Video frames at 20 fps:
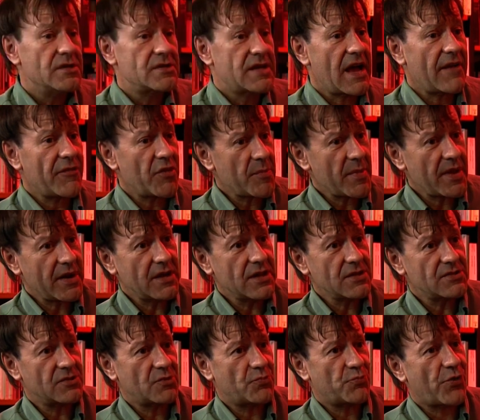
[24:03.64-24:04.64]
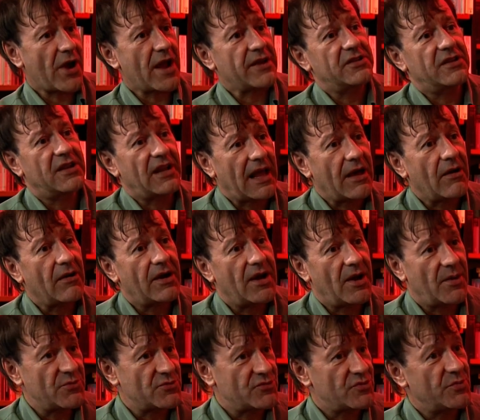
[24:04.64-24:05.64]
So have there been any sort of practical
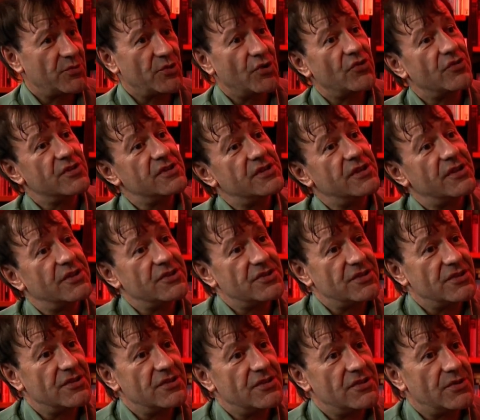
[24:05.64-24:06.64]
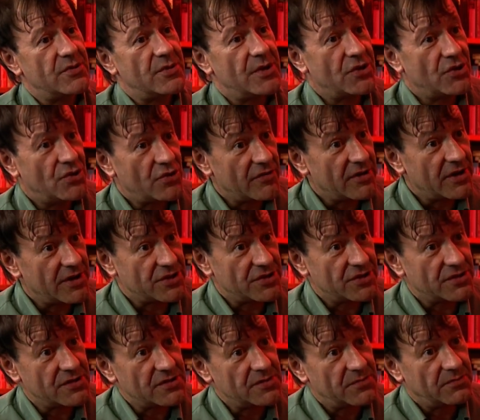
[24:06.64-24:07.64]
outcomes from your research into new
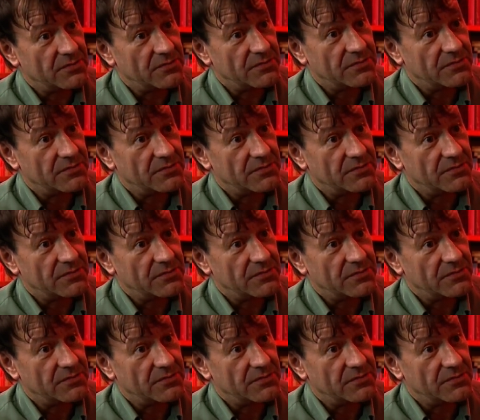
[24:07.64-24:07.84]
religions?